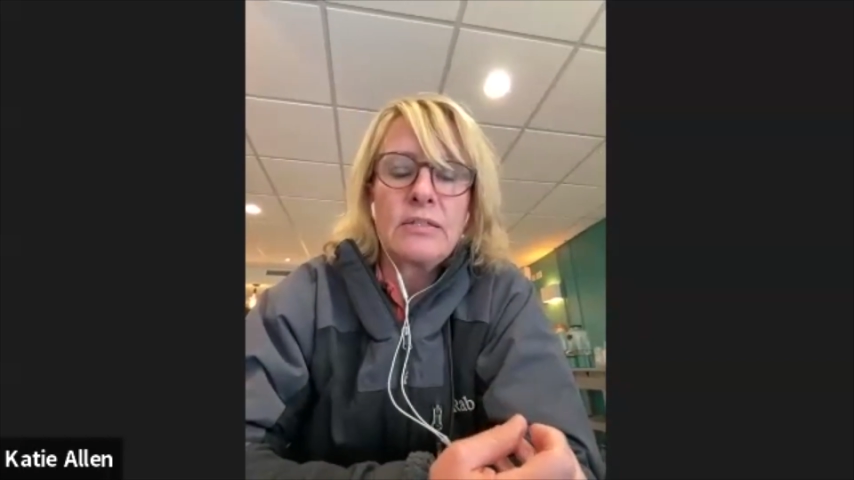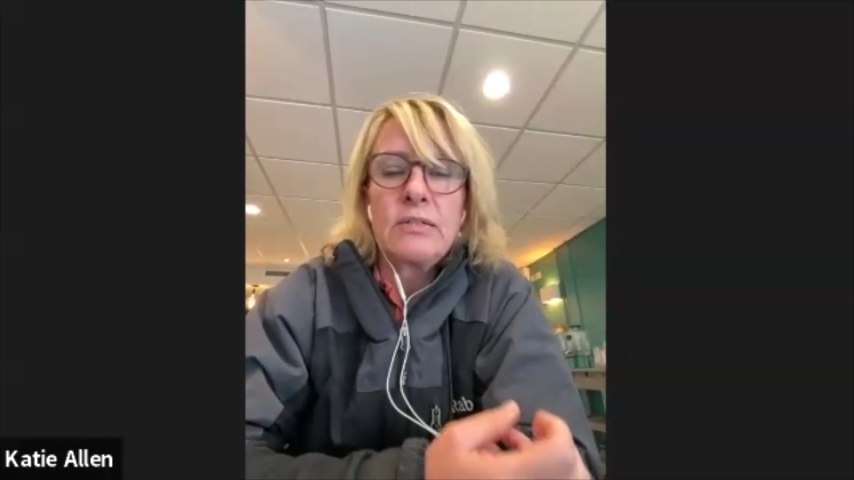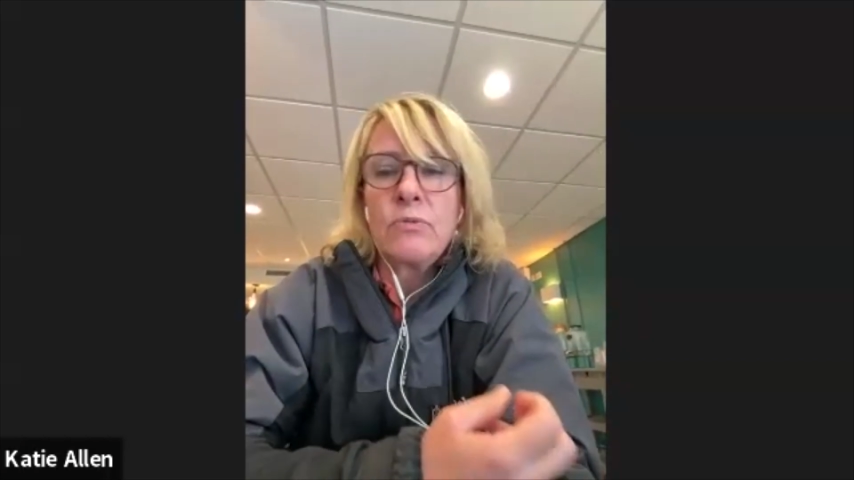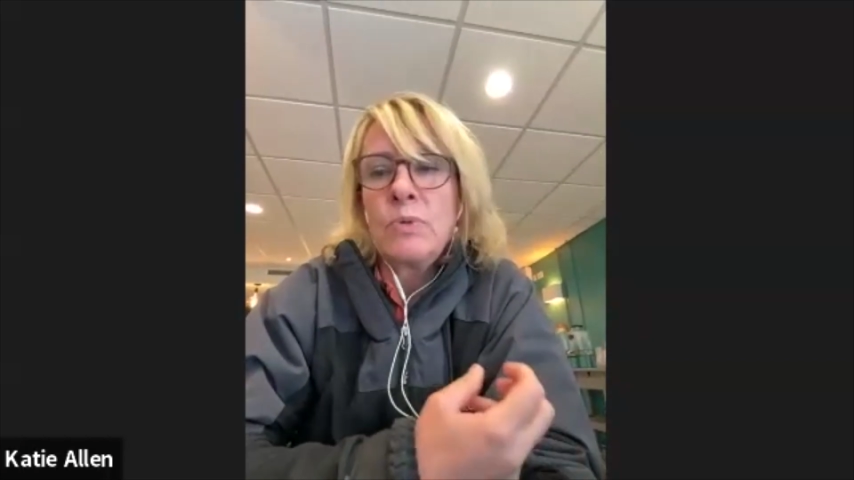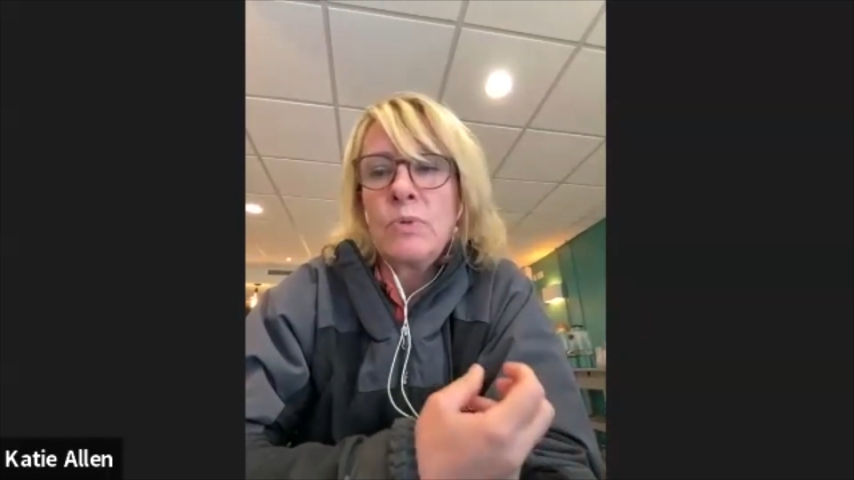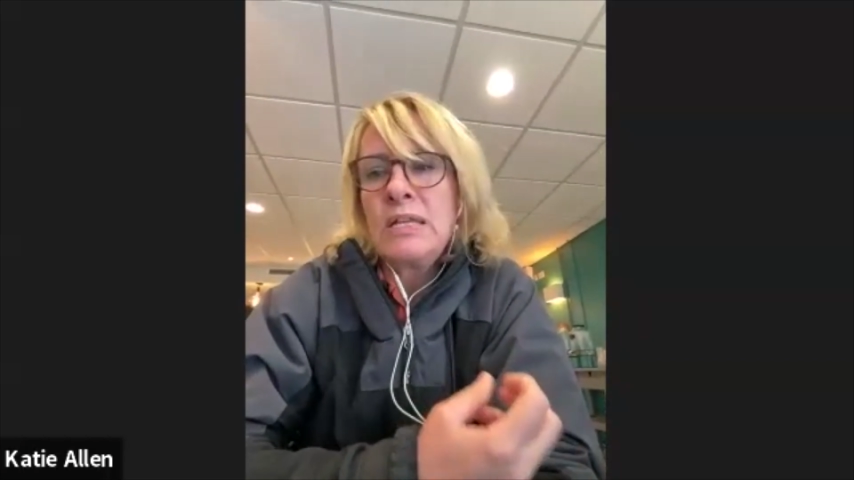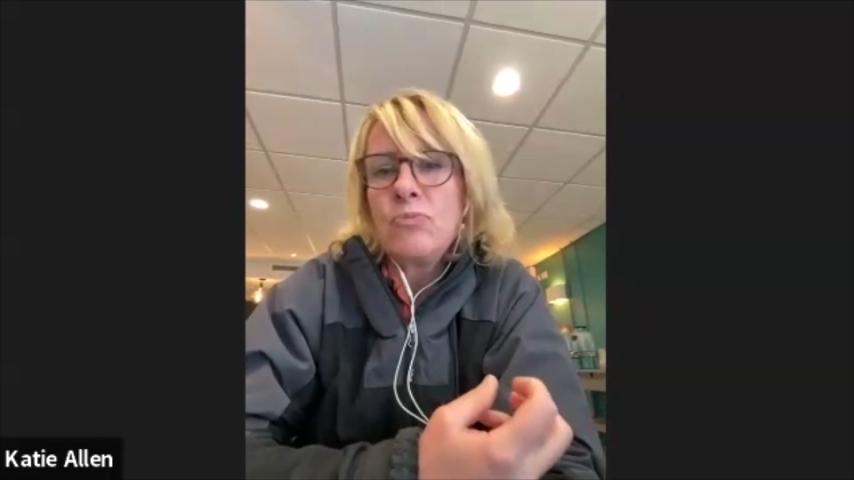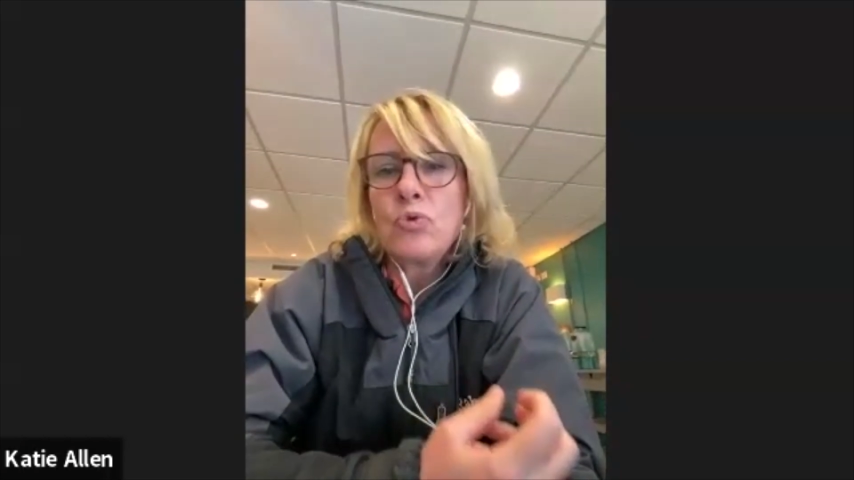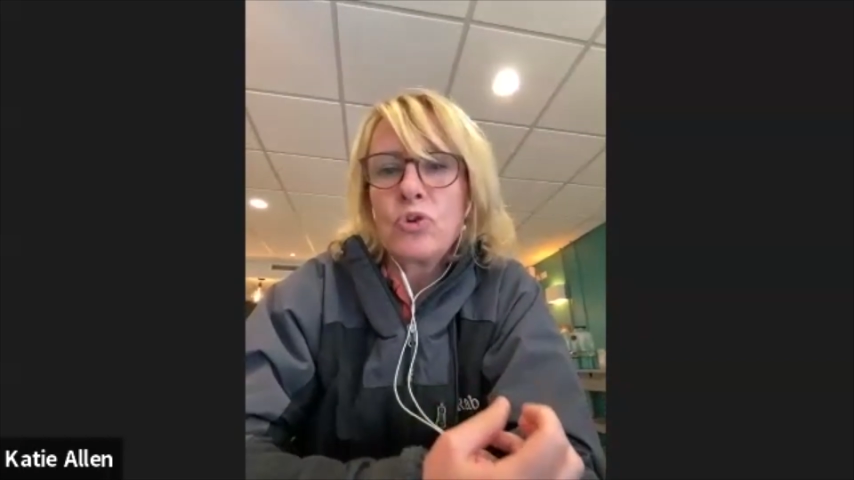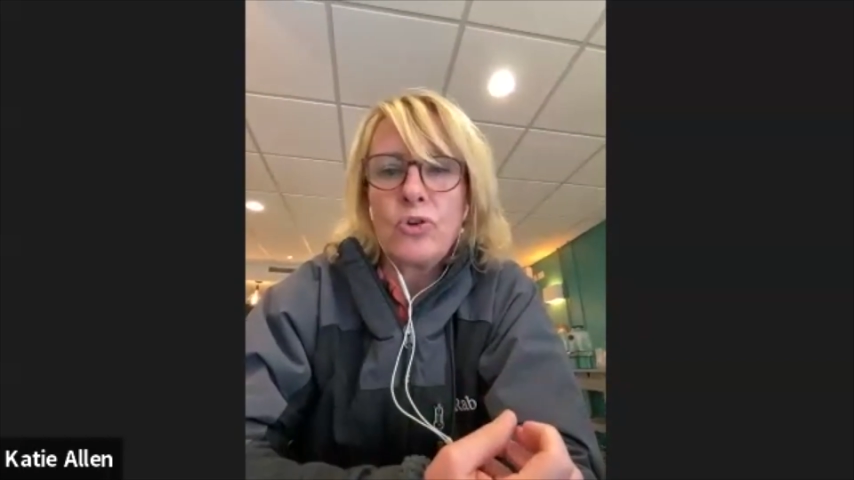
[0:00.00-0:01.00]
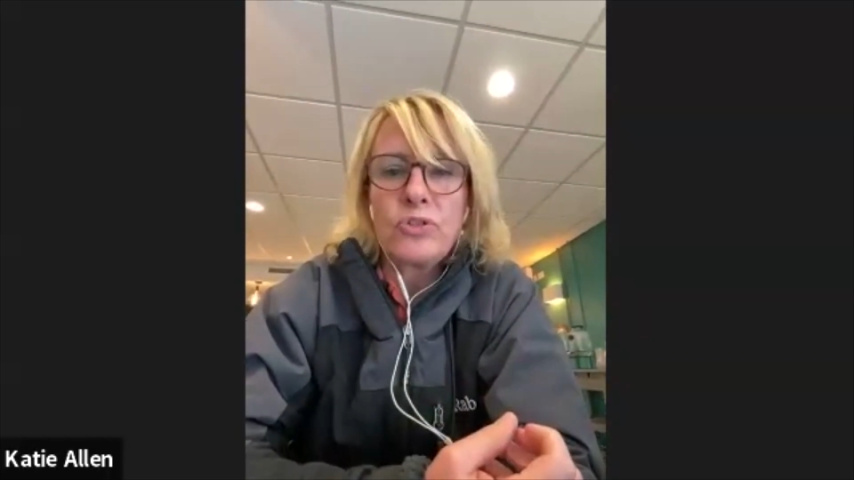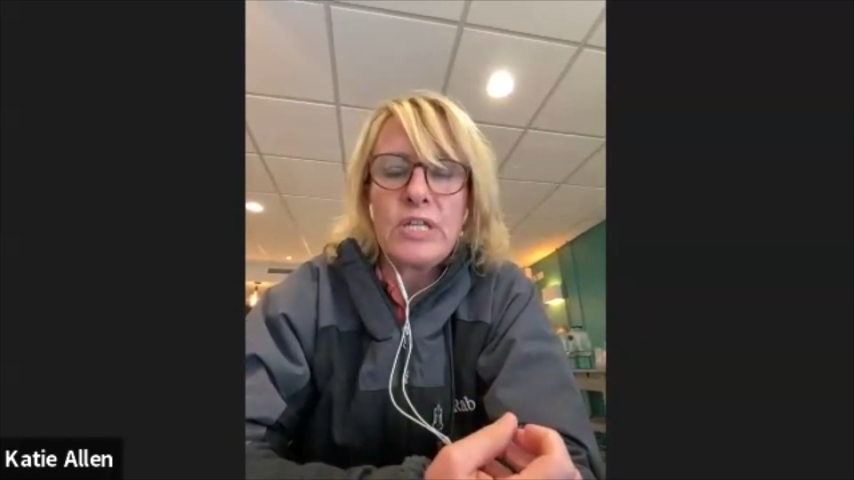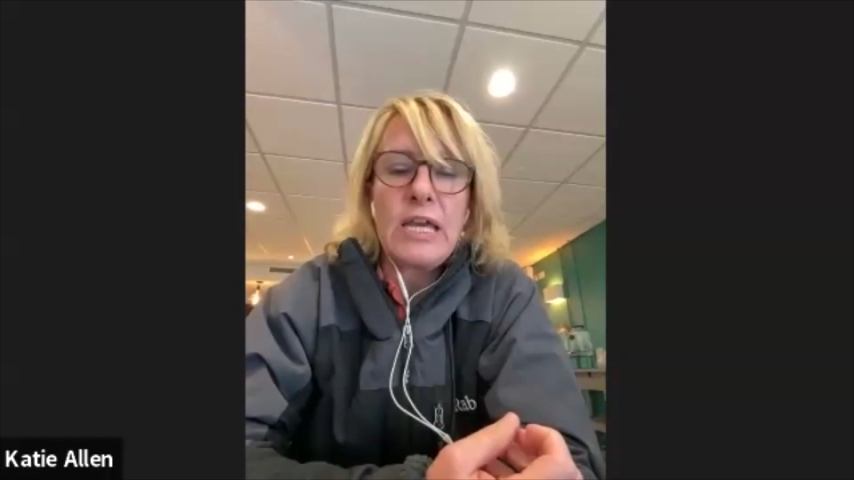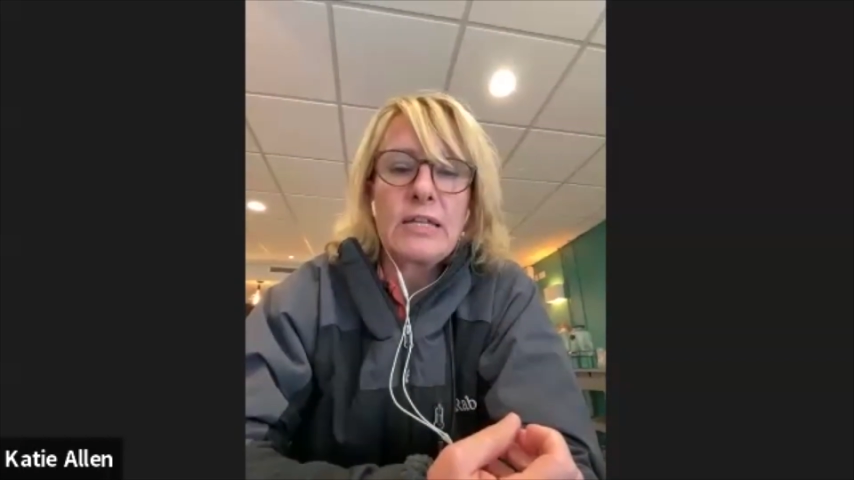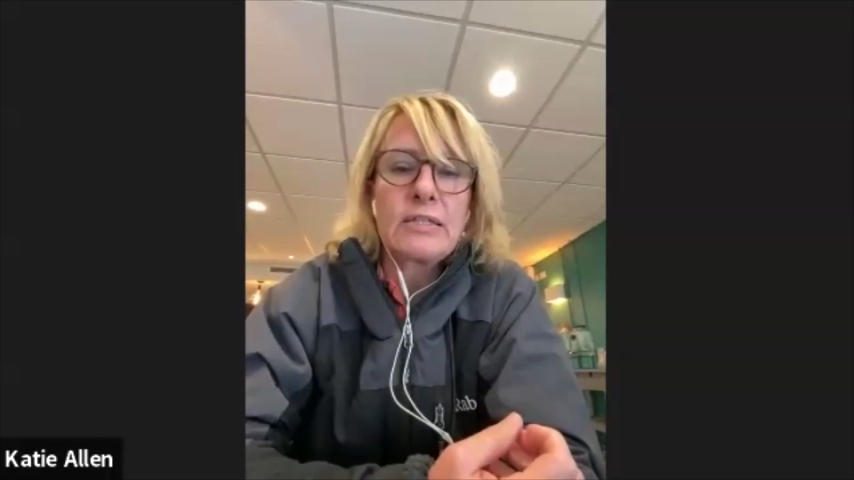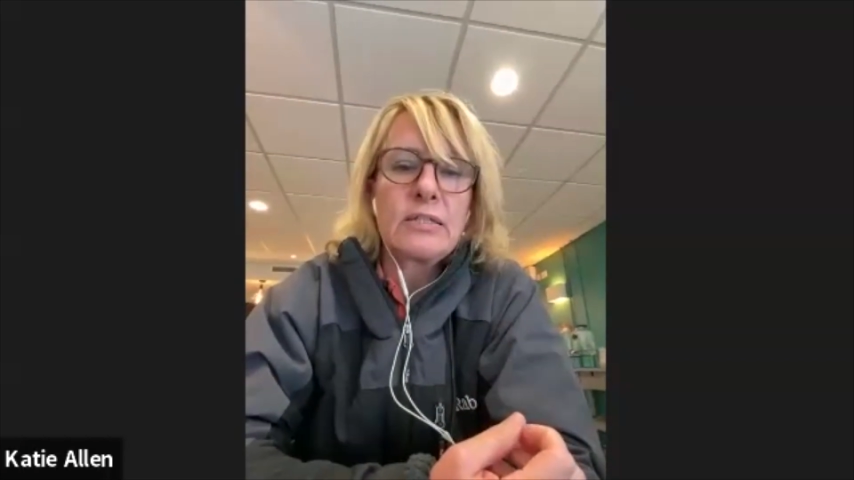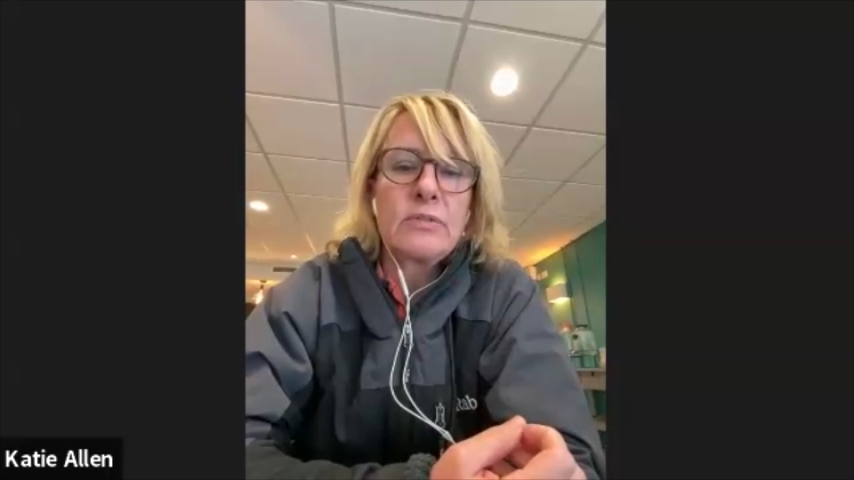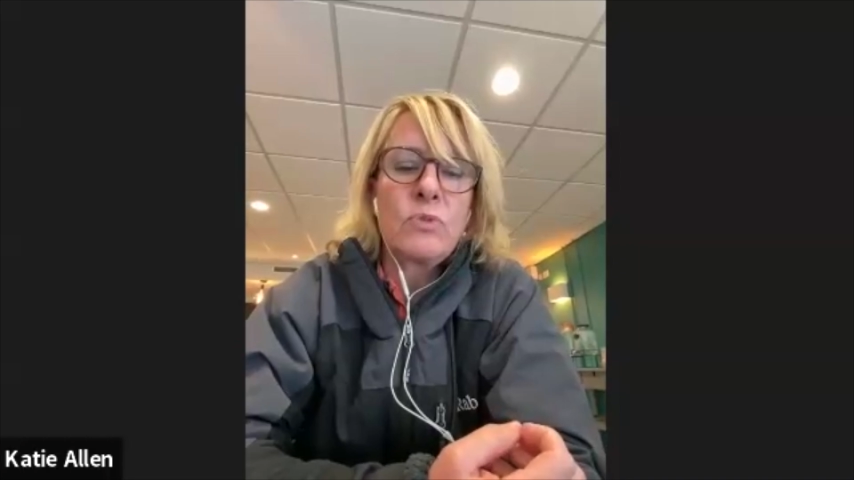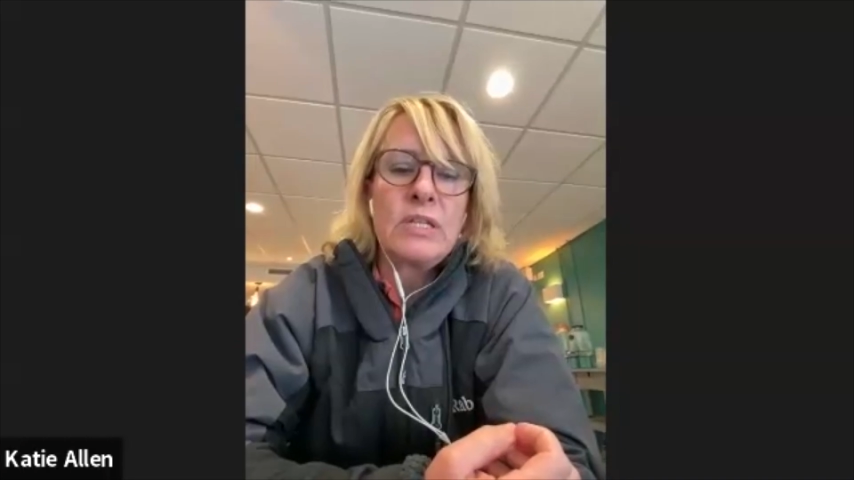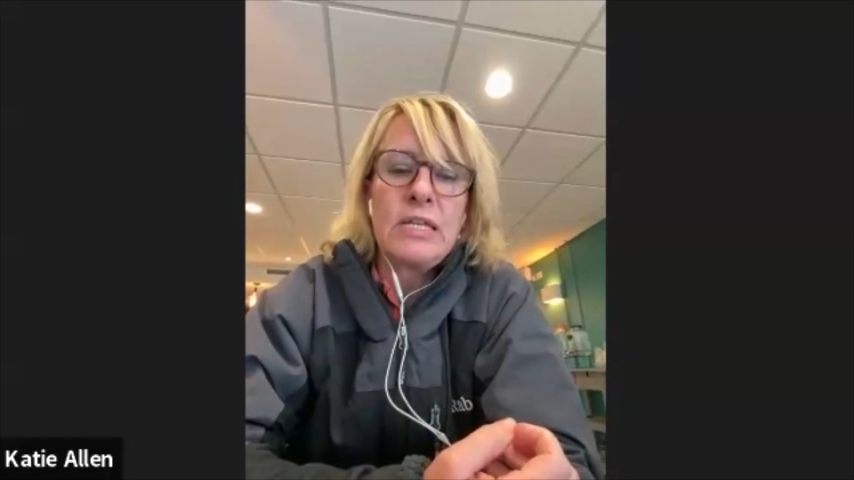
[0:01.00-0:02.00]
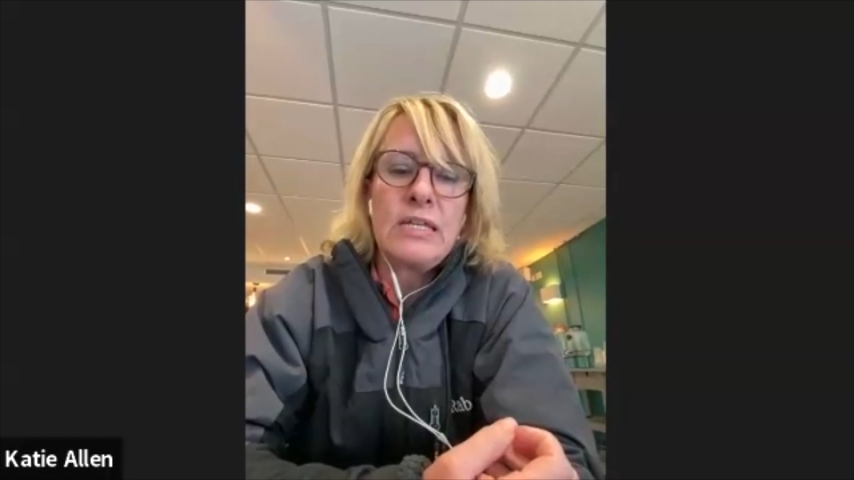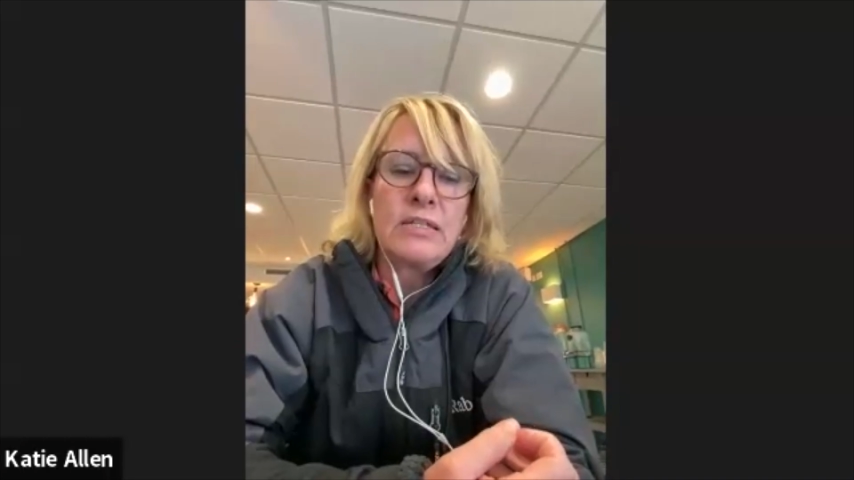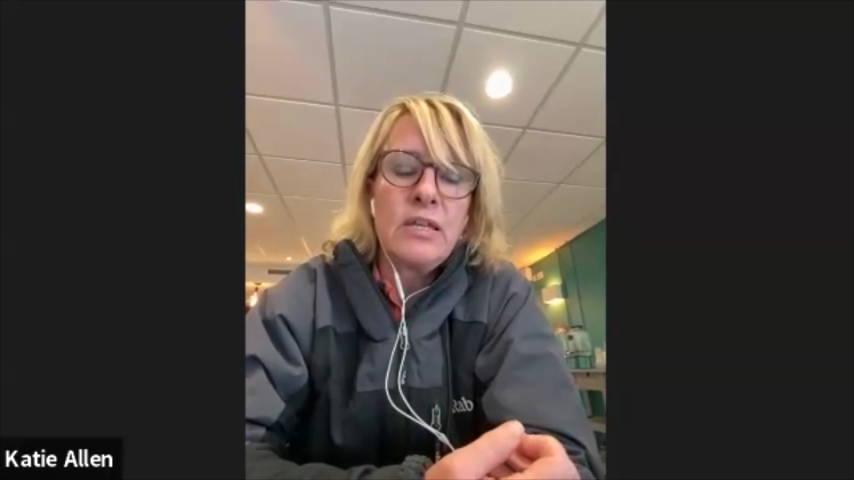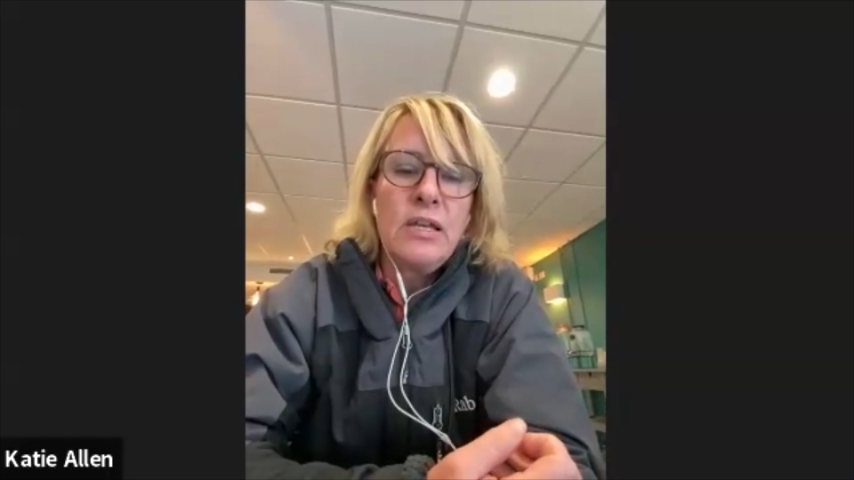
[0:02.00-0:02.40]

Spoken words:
and we need more context, and we need